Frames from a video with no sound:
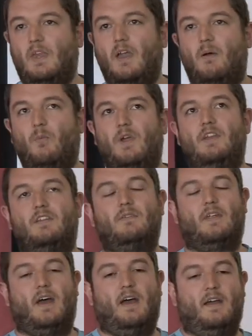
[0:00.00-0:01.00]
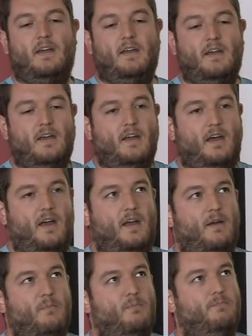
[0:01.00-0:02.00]
and we do that
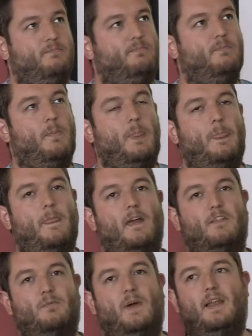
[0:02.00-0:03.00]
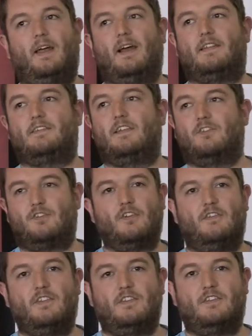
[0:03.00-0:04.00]
um, as well as
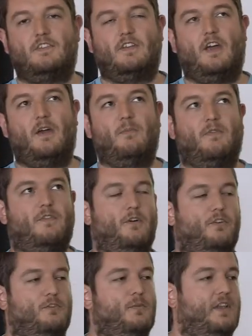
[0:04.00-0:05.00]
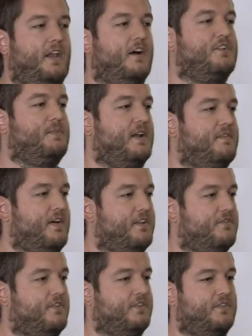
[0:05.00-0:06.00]
insurance um, for some of the larger
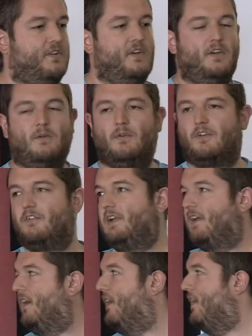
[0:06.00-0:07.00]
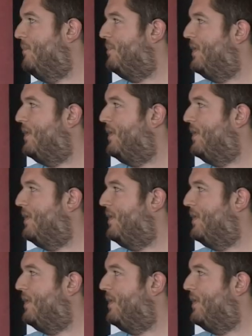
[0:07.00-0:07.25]
manufacturers. We've currently got uh,